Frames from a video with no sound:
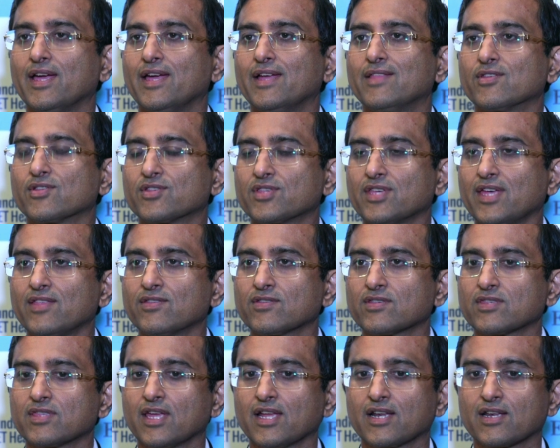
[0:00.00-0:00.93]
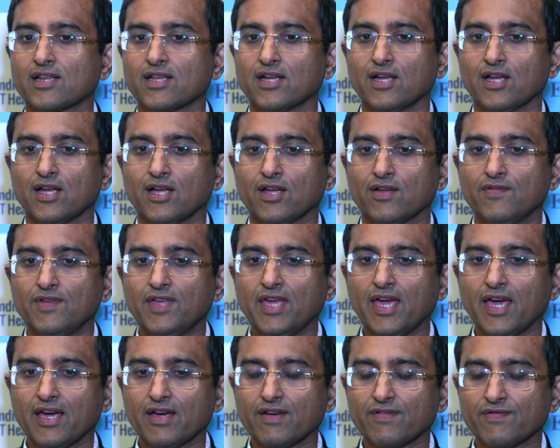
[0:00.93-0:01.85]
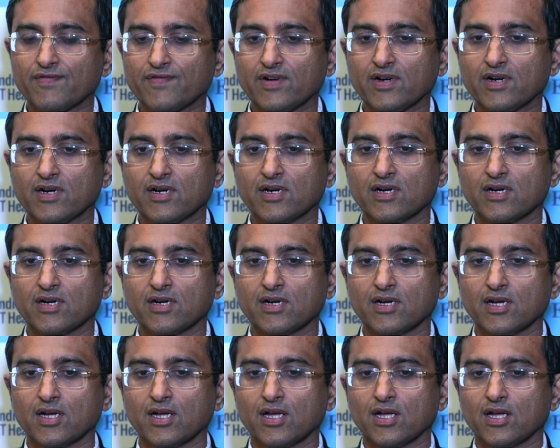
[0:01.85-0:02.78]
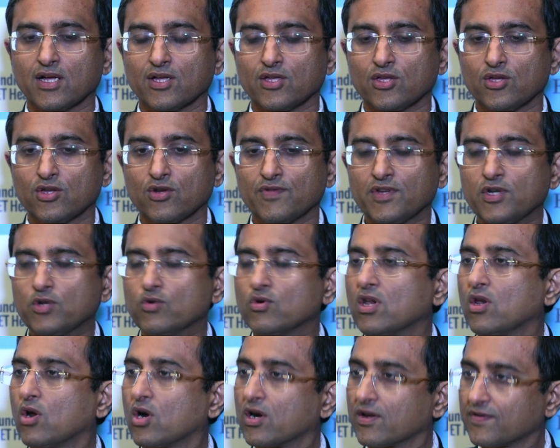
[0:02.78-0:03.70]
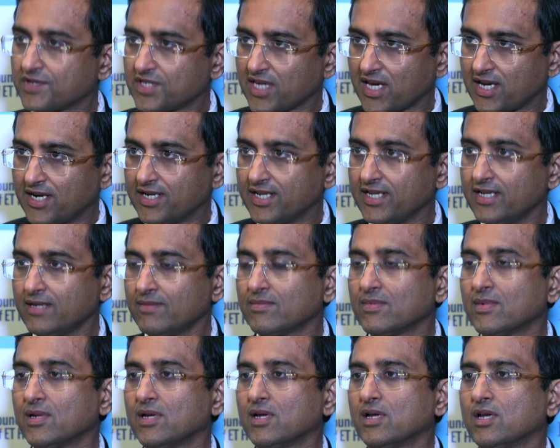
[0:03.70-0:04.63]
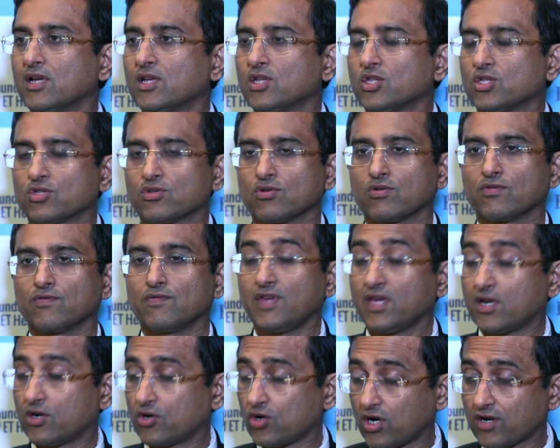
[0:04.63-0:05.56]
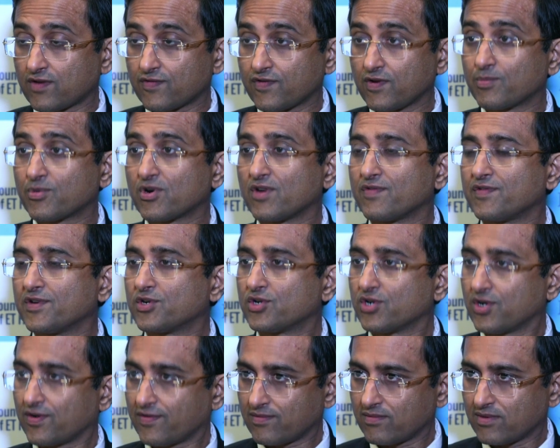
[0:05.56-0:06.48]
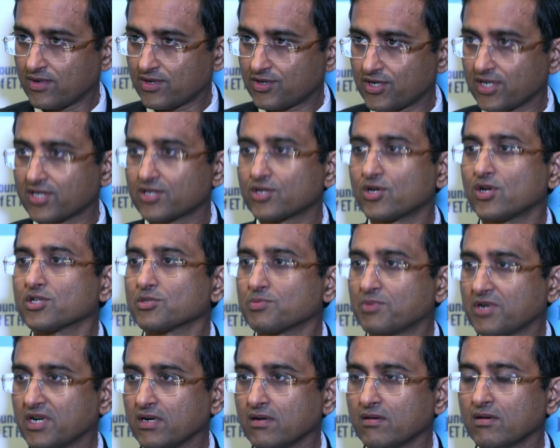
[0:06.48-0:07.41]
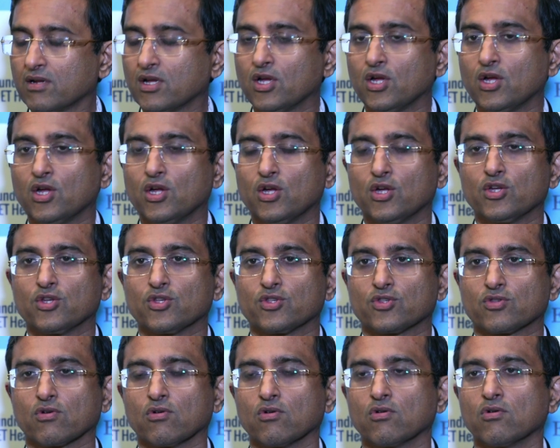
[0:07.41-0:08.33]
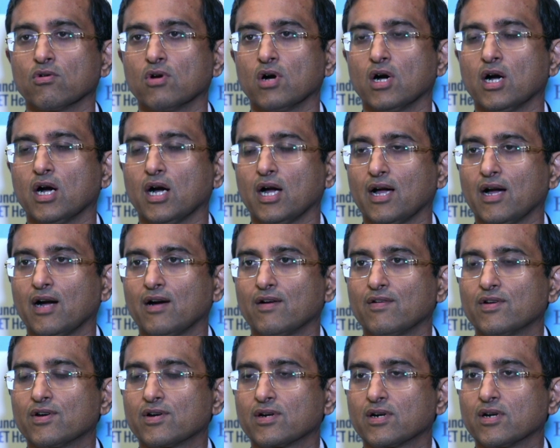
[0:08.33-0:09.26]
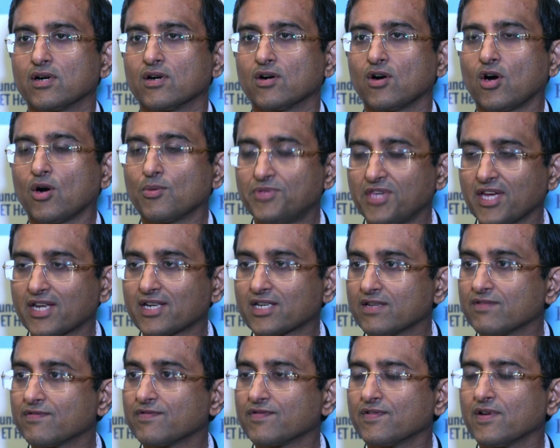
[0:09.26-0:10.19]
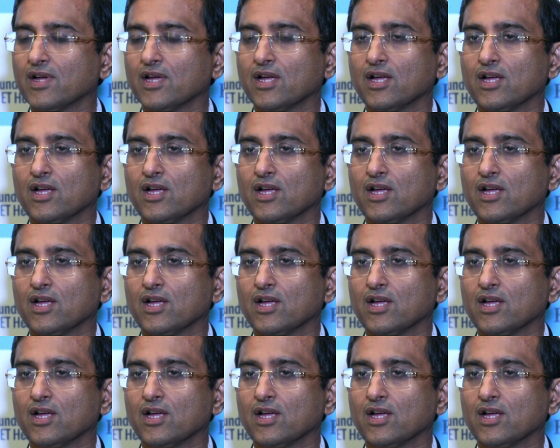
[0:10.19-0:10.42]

in the sense that we have, you know, we do a lot of charity. So we are a not-for-profit trust hospital. So our objective